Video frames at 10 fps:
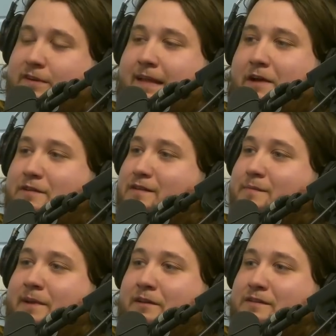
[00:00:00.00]
thousands
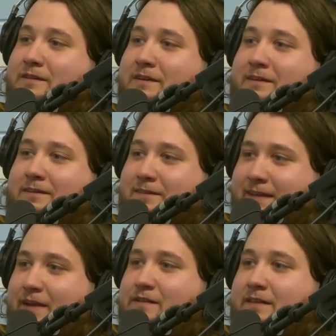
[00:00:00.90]
of beetles in there. Really?
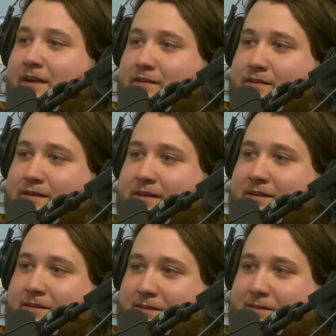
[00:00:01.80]
Tens of thousands. Yeah.
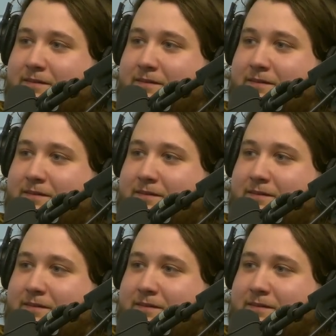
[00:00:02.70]
And do